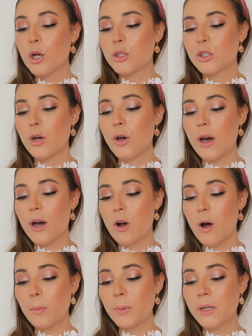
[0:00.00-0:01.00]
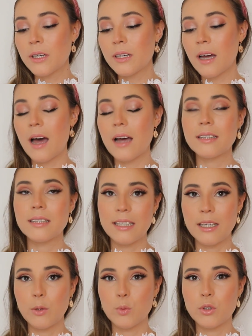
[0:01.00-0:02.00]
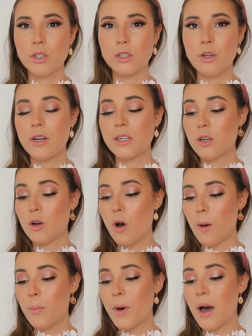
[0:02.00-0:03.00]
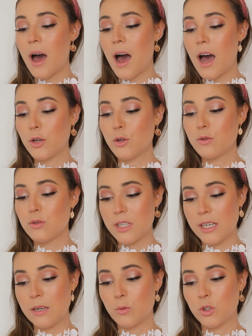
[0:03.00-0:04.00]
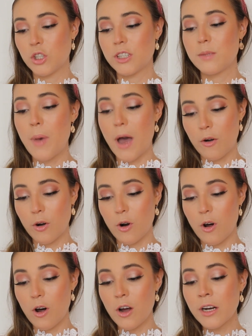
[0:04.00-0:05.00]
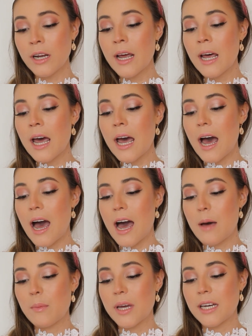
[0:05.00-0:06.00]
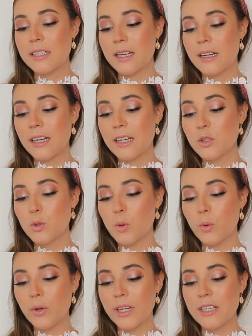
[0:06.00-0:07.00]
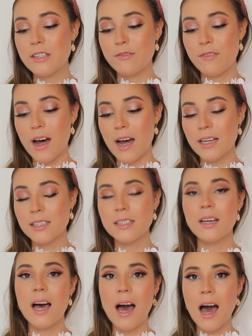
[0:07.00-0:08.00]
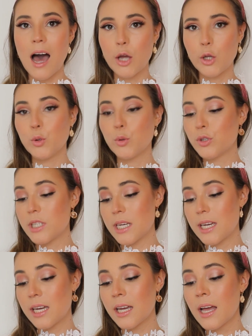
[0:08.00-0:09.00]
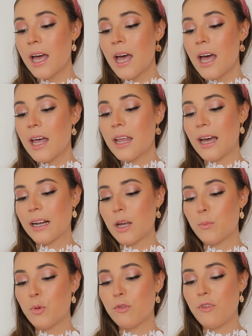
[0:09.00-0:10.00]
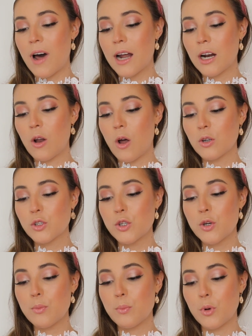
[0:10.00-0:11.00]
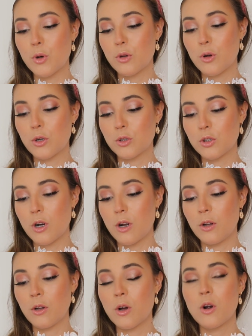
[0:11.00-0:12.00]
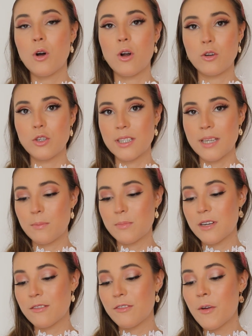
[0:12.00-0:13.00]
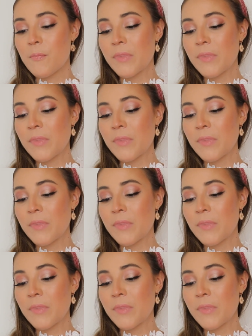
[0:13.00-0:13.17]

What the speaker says: So a copper T, which is known as a copper IUD, which is Paragard, is an in-taurine device, IUD, that can provide long-term birth control contraceptive.